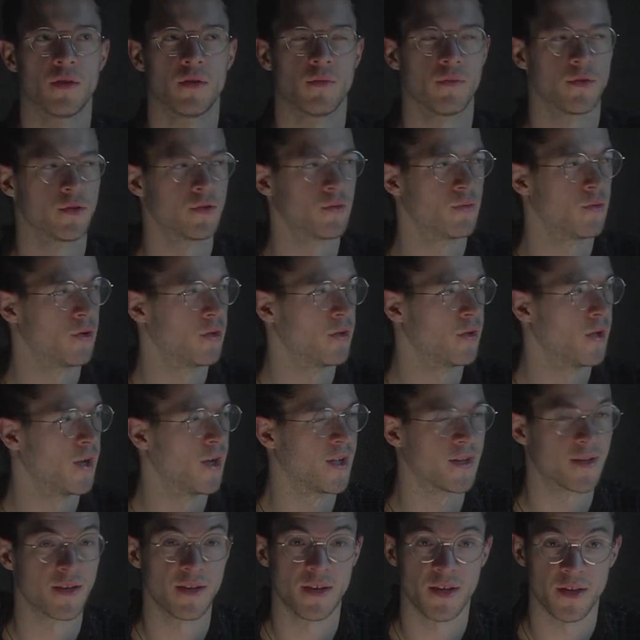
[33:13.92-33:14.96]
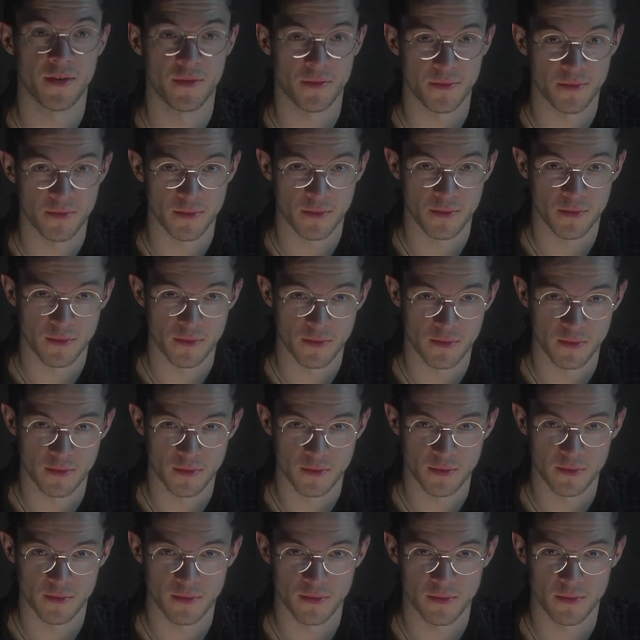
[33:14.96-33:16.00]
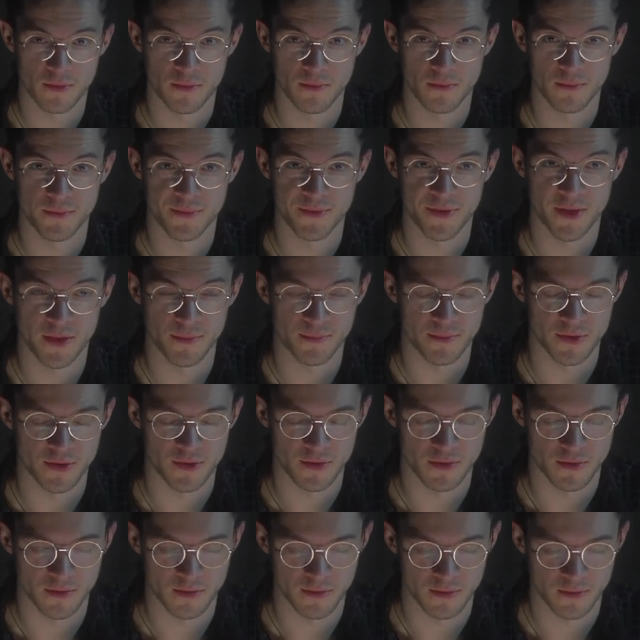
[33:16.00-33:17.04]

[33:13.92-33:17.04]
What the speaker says: What's the word? At length. Tips.